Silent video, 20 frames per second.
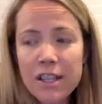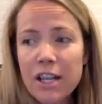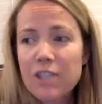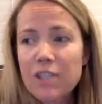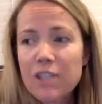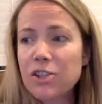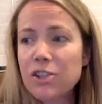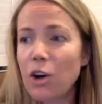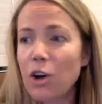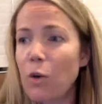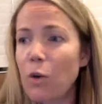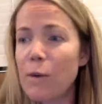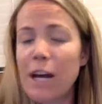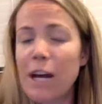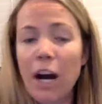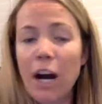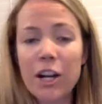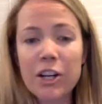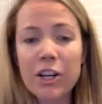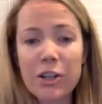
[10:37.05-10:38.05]
so we
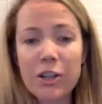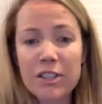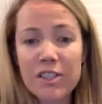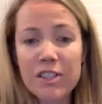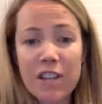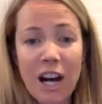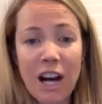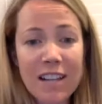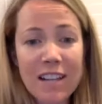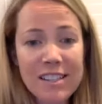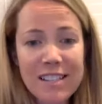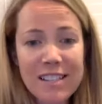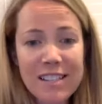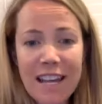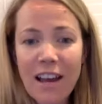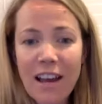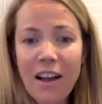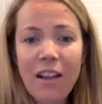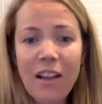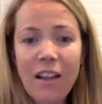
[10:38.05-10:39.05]
got to go to
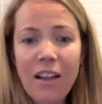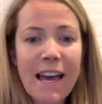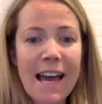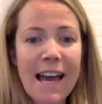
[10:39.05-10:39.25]
scottsdale